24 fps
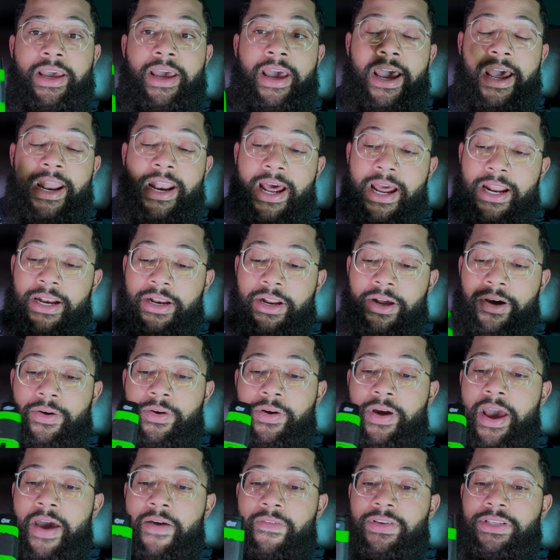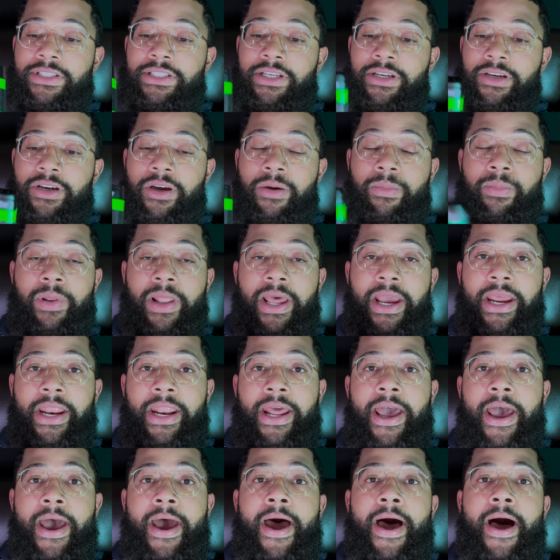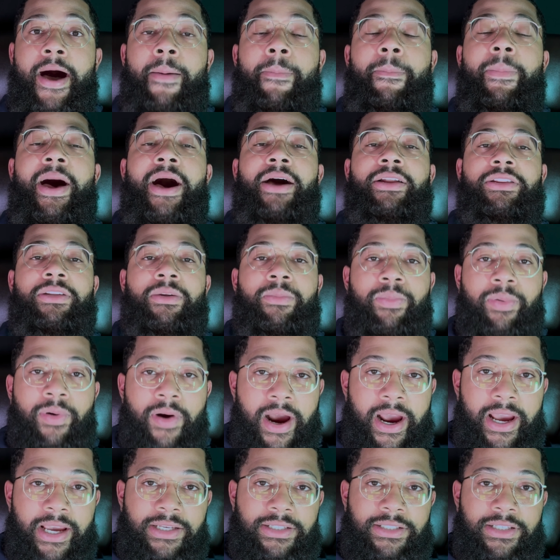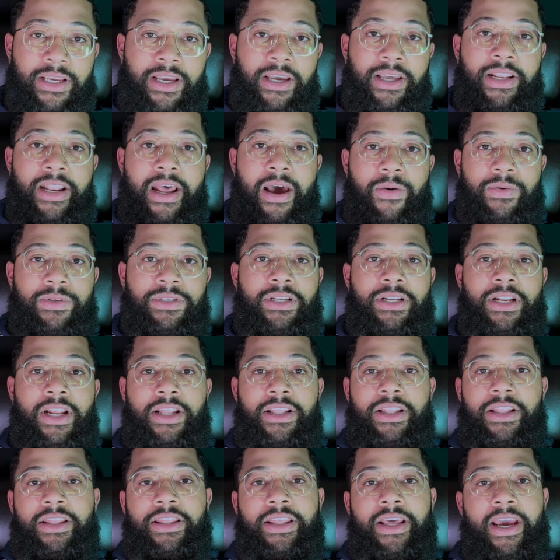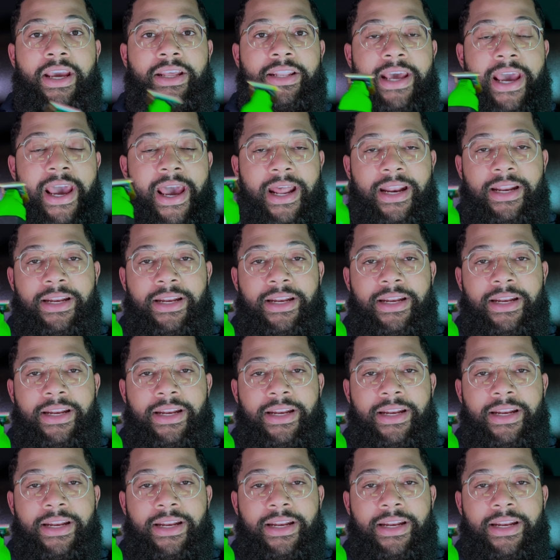and I don't have a single complaint about the price. That was another thing. They had a